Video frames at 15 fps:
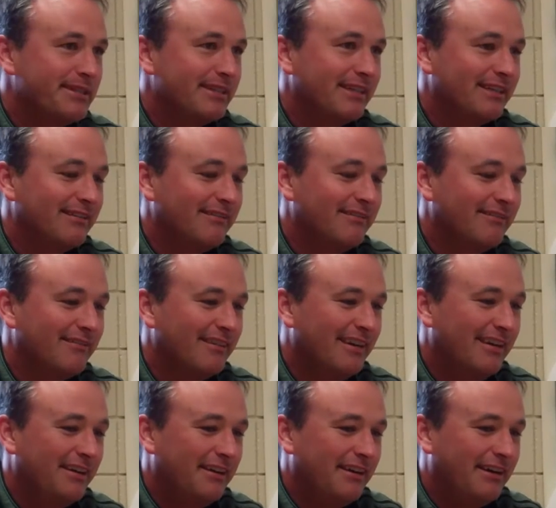busy, and
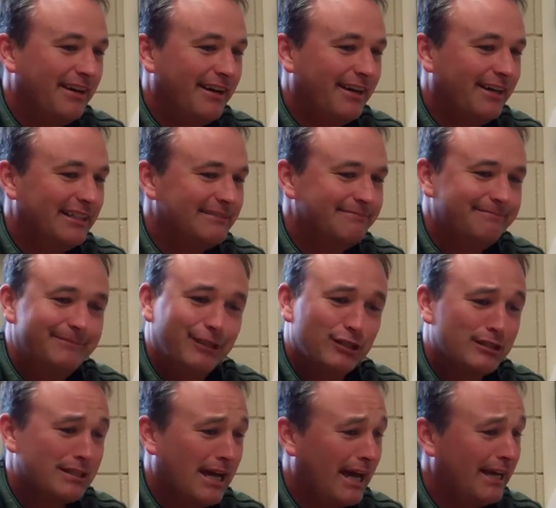
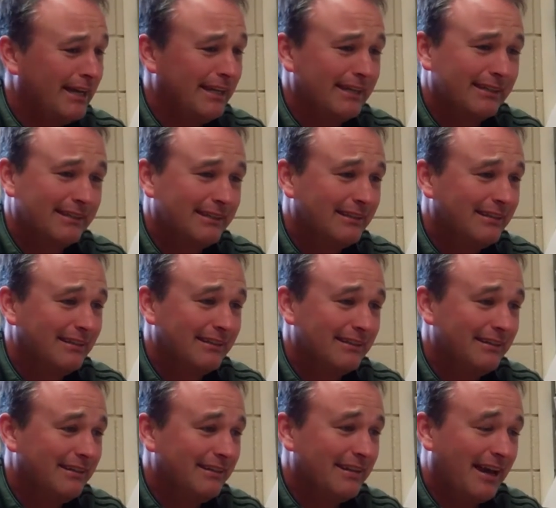just dying
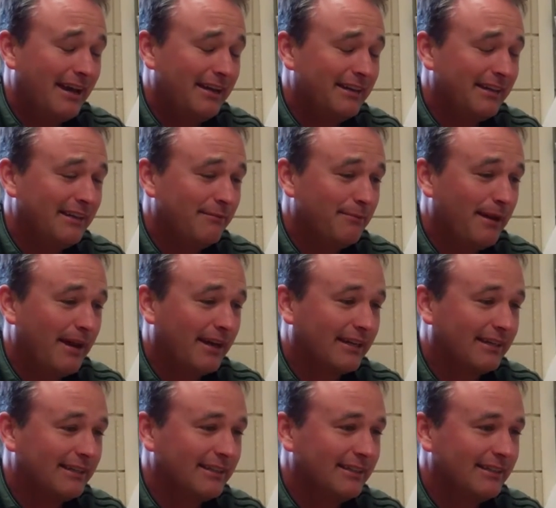to get
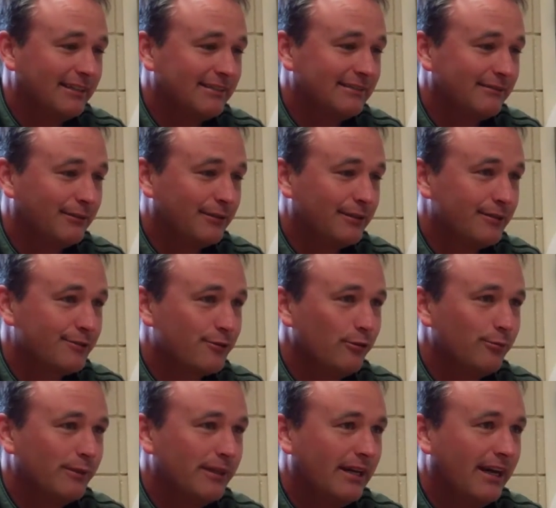back with this
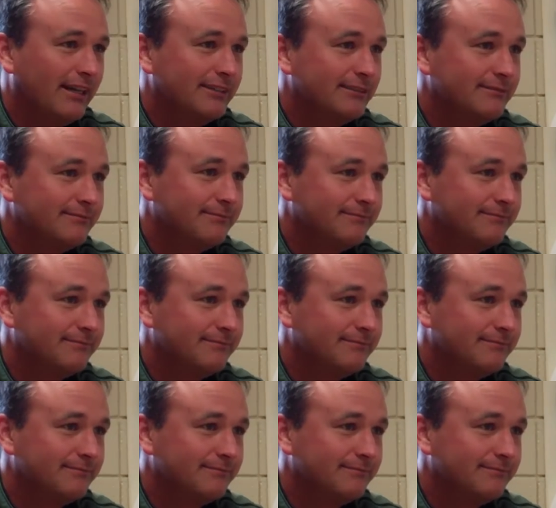group of guys.